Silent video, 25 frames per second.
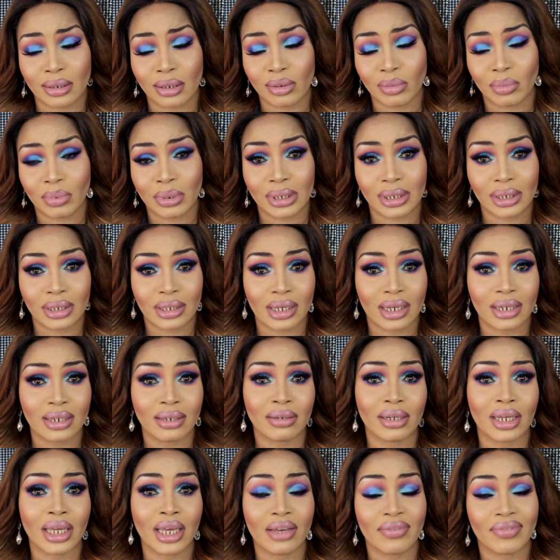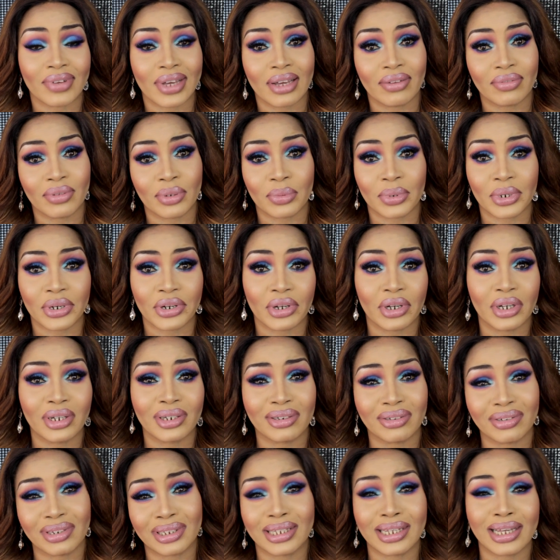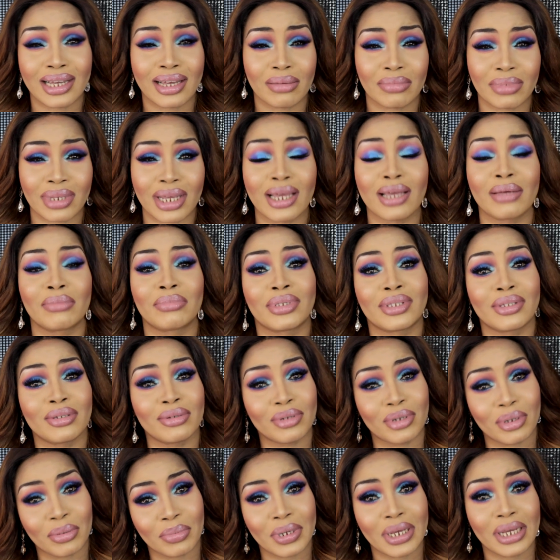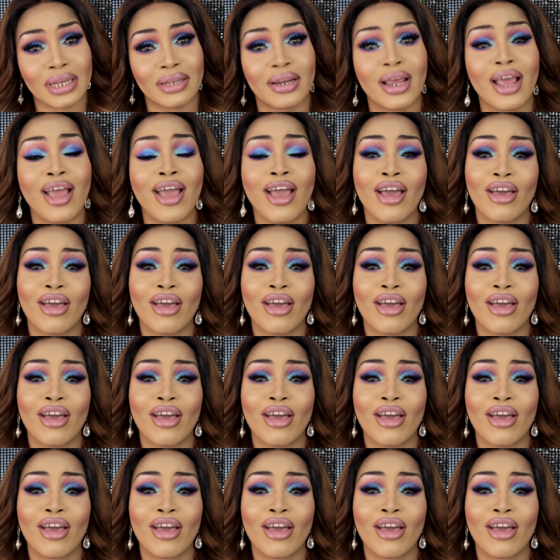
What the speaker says: Oh, please. I don't care if I have to wear it 100 times. I am still not paying